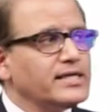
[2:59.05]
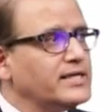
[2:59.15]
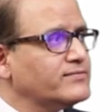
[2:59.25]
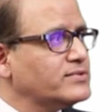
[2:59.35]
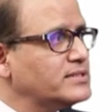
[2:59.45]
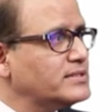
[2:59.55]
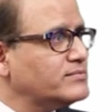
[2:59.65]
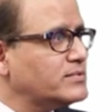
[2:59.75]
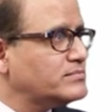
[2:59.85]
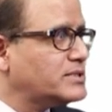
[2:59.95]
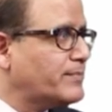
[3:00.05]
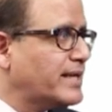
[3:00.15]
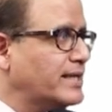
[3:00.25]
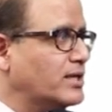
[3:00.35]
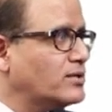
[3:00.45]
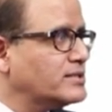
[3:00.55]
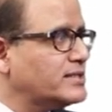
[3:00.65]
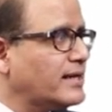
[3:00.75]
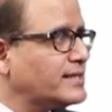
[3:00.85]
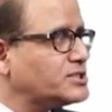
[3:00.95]
depending on the
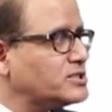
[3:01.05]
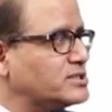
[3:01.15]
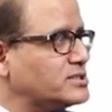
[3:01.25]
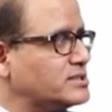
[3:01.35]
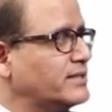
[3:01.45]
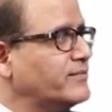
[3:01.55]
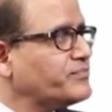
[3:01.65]
directions,